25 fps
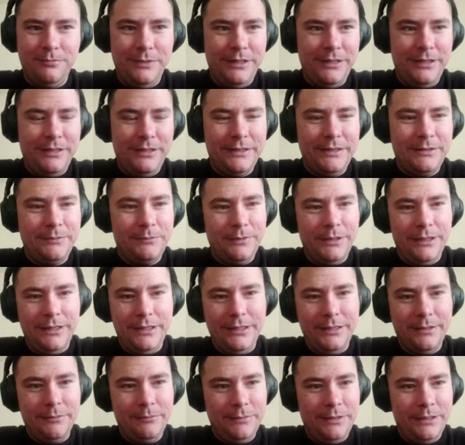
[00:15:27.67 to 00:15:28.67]
Man,
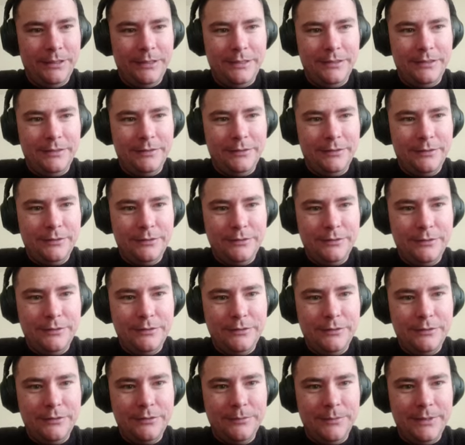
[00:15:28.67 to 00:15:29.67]
man, man.
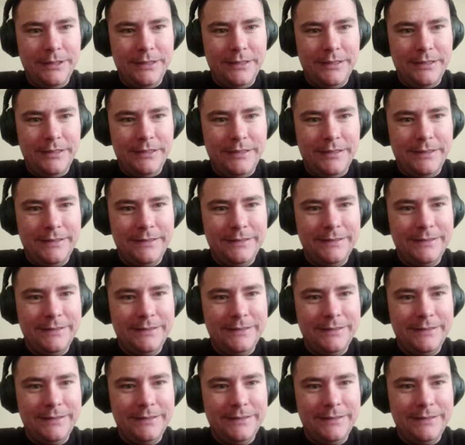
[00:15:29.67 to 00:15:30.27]
Oh, man.